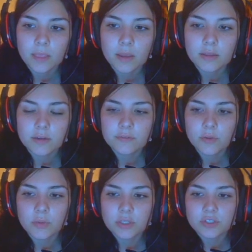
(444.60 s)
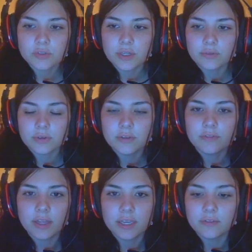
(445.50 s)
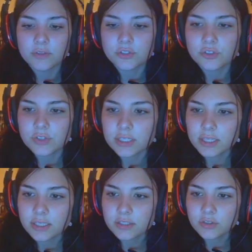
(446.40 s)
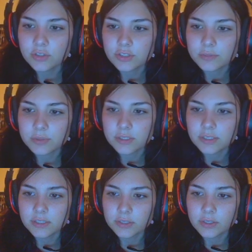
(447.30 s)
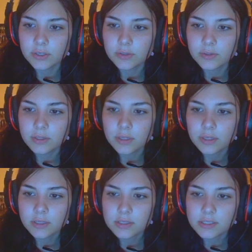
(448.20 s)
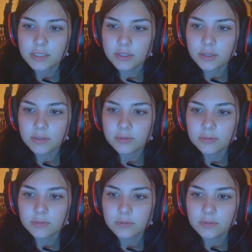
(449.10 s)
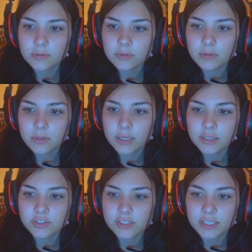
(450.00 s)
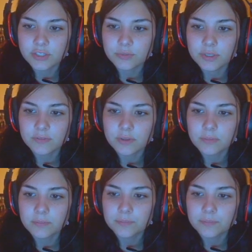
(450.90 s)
And then if you want to get rid of any of the street lights, you could just put 0, 0, and it just gets rid of them.